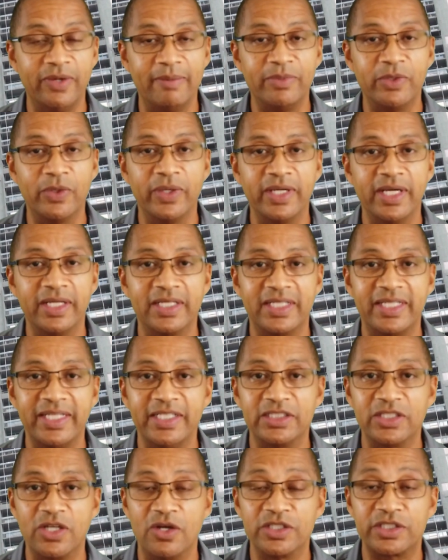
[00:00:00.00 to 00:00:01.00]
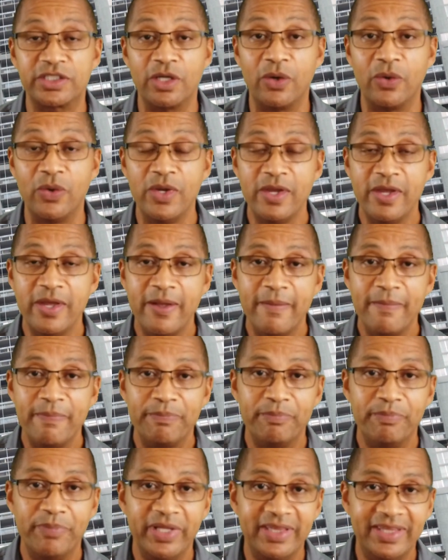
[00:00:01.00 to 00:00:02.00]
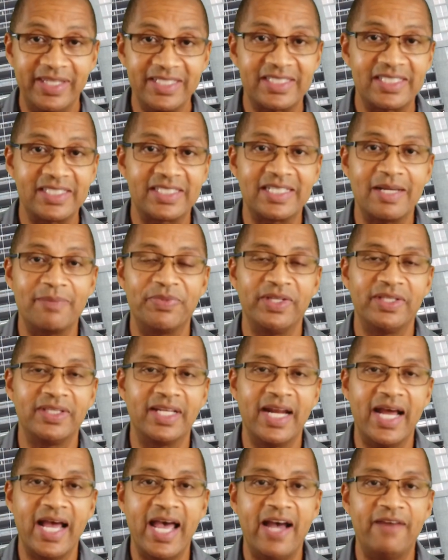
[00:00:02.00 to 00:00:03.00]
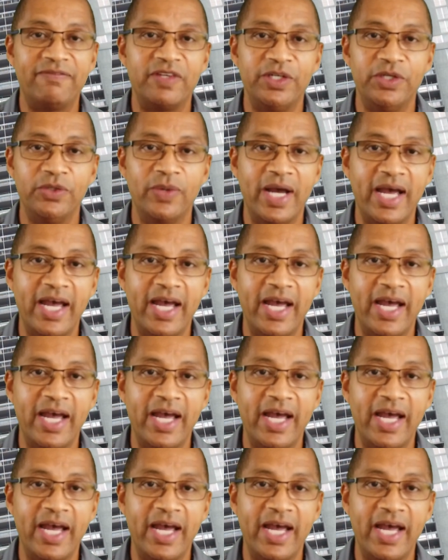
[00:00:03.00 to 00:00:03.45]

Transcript: I'm doing other things also, but this is something that I have to do.